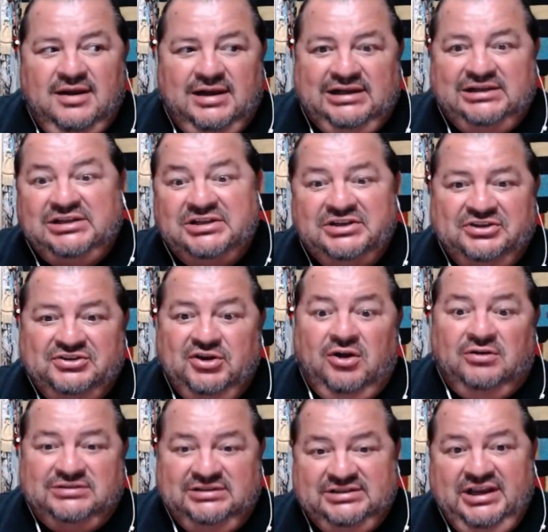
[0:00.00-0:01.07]
I need an
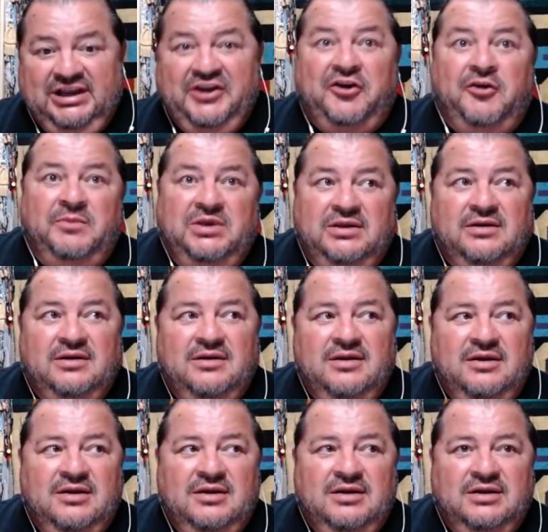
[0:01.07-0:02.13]
adult to take care of me
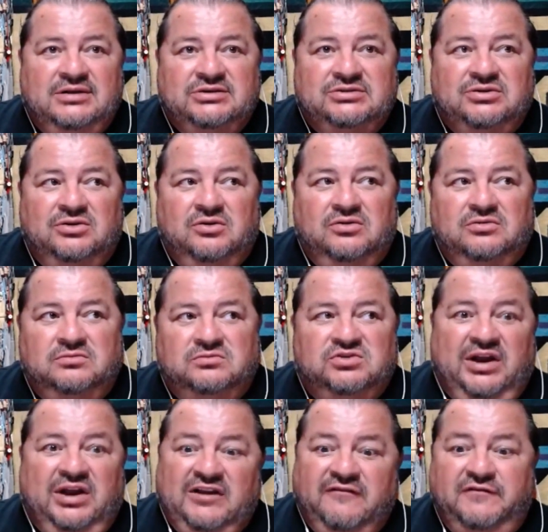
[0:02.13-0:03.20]
so
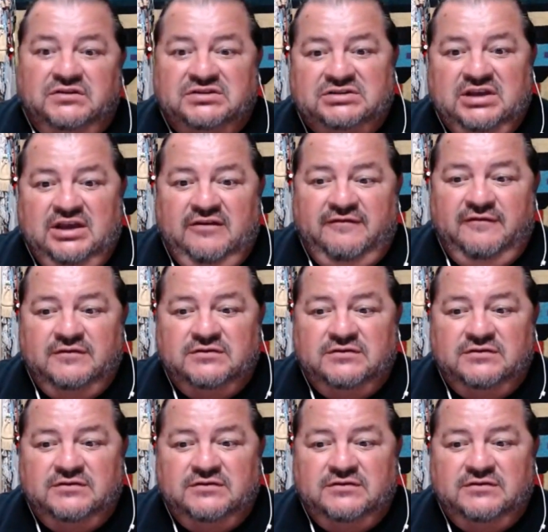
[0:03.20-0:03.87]
I can feel safe,